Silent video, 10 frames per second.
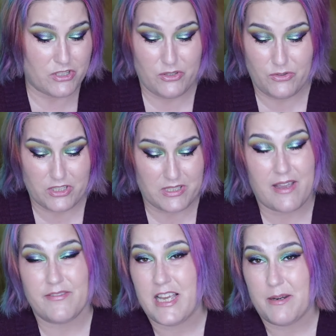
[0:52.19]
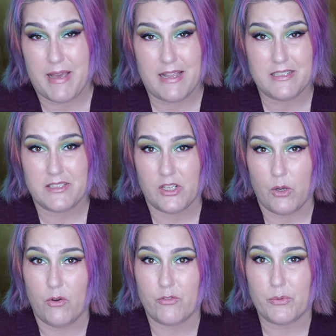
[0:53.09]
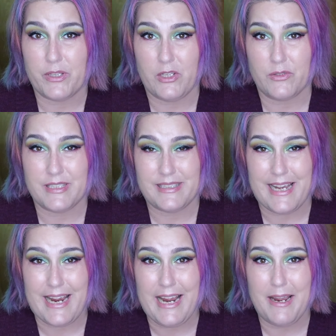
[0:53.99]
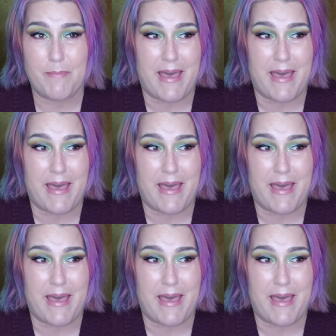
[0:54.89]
do just have 10 palettes to go over with you today.